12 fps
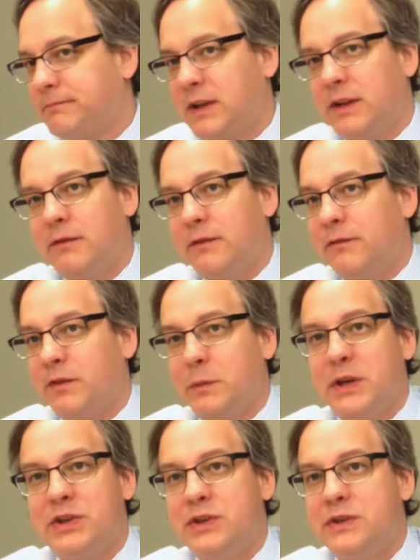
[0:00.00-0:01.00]

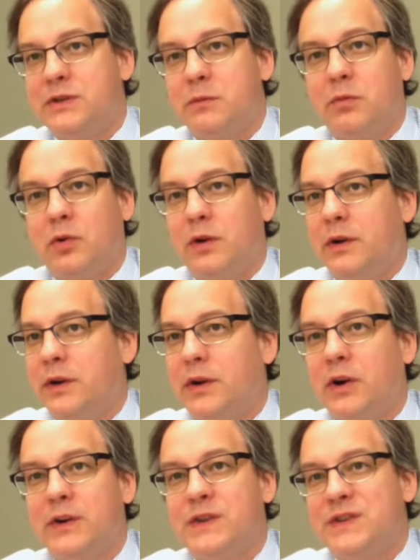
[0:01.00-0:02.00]
inflammation is important in
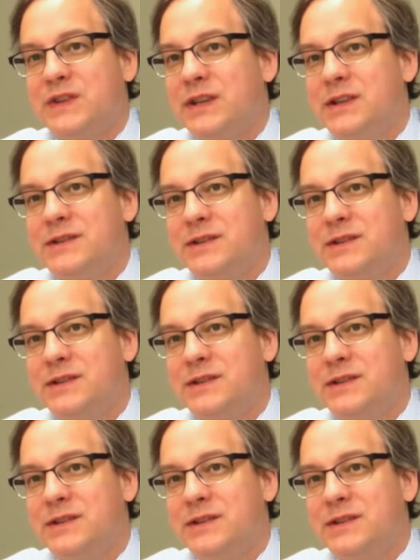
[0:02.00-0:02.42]
heart disease.